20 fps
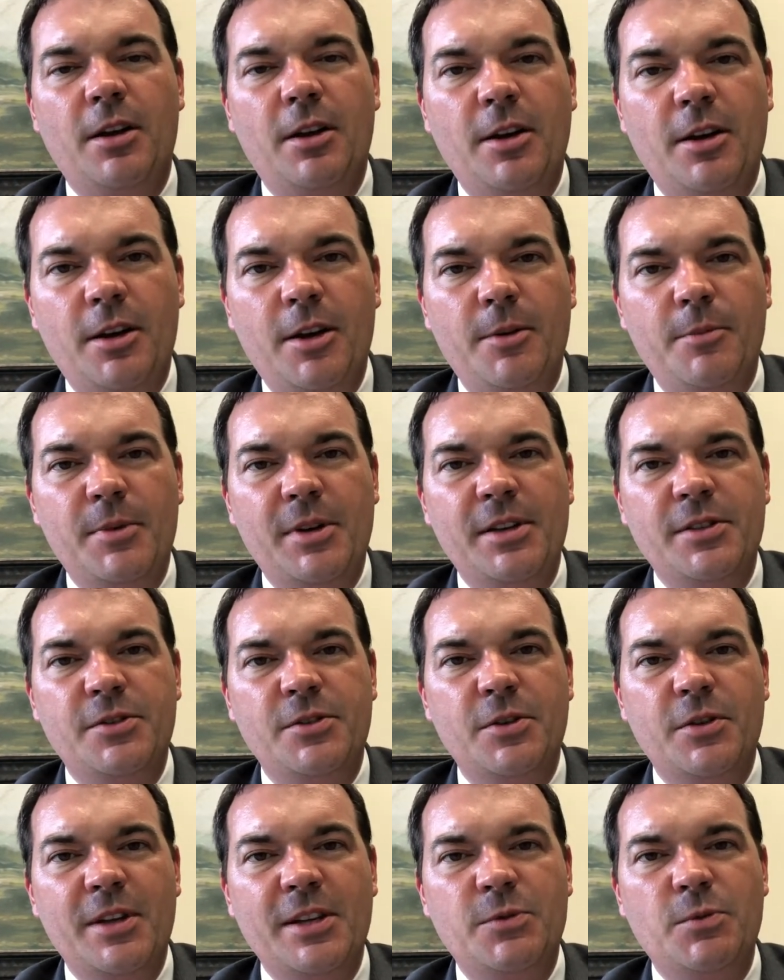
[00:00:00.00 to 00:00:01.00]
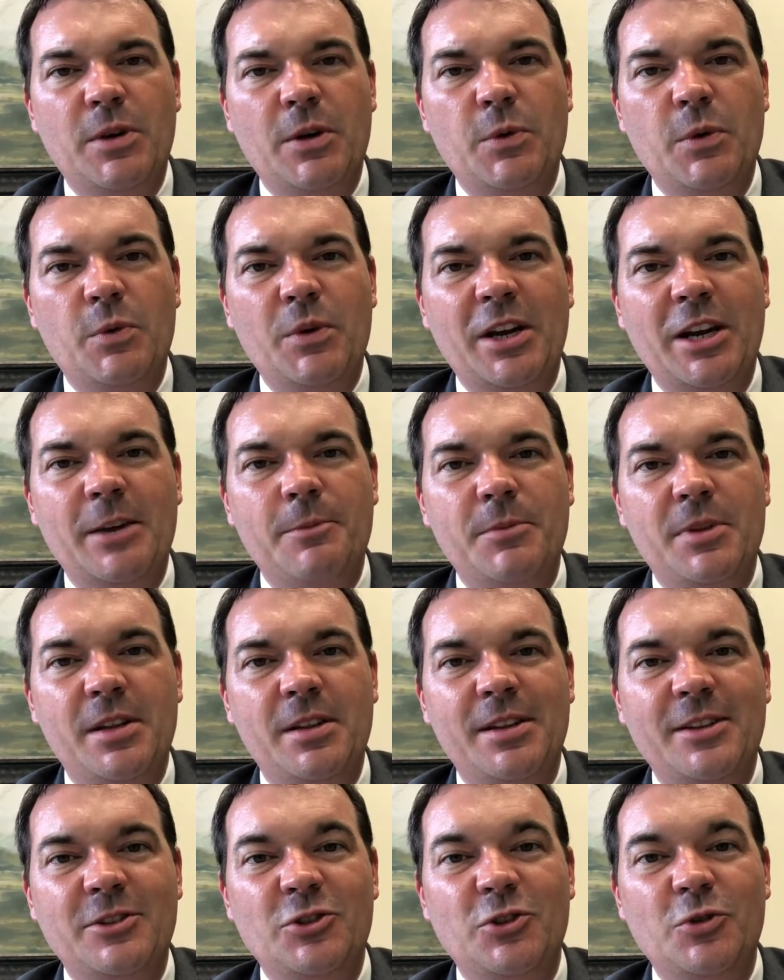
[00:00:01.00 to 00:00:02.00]
Um, and so that's why we
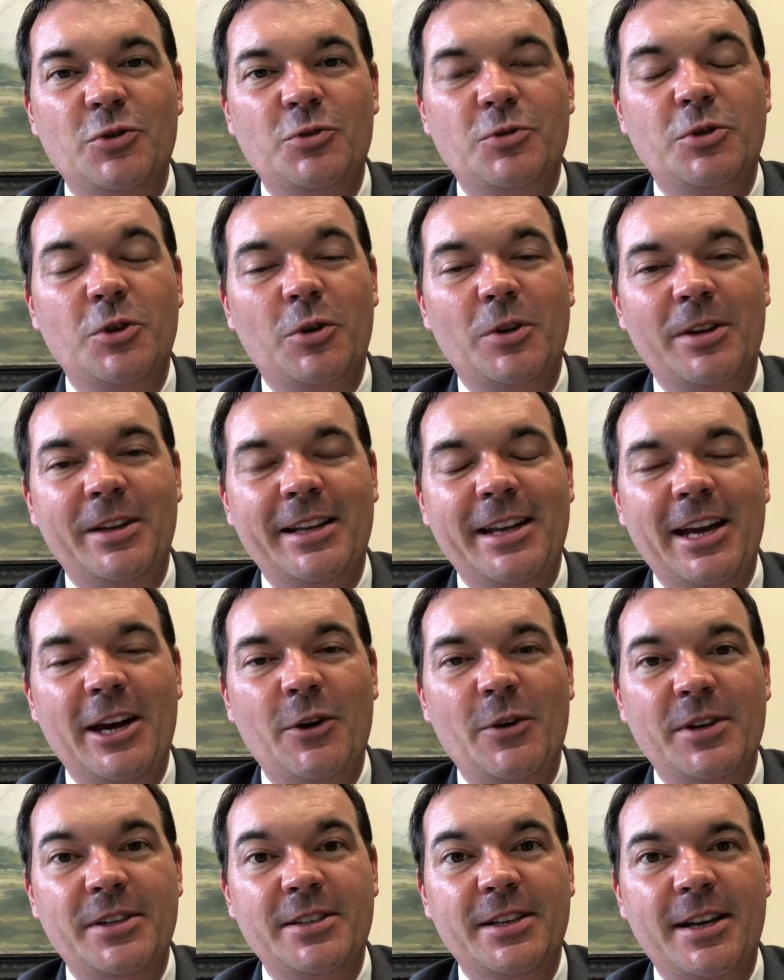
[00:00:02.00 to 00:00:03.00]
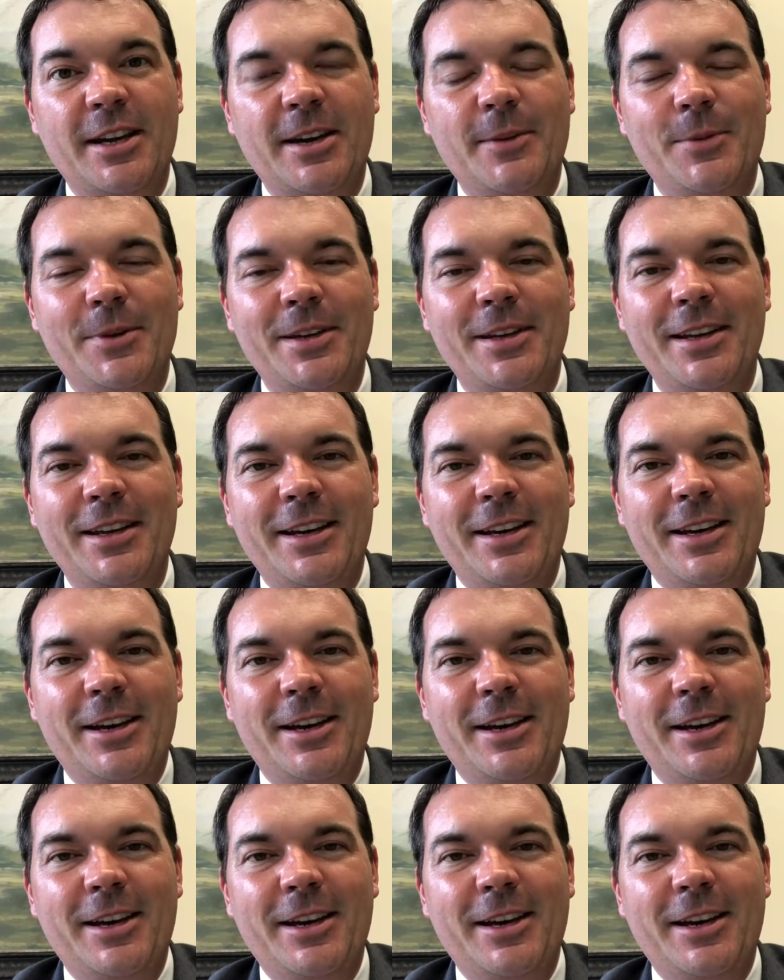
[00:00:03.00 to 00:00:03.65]
recommend that you don't allow it to happen.